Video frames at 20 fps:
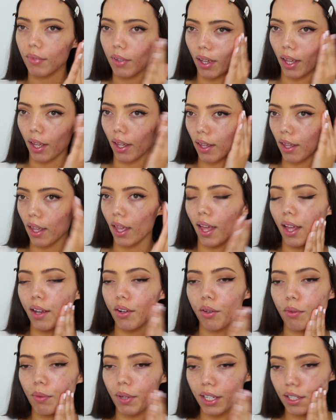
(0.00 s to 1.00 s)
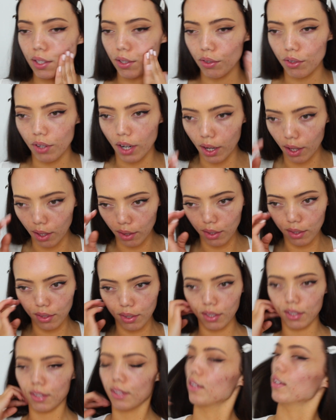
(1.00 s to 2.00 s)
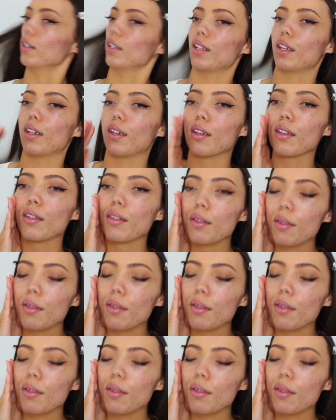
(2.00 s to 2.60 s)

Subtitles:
I cannot wait to try out this concealer.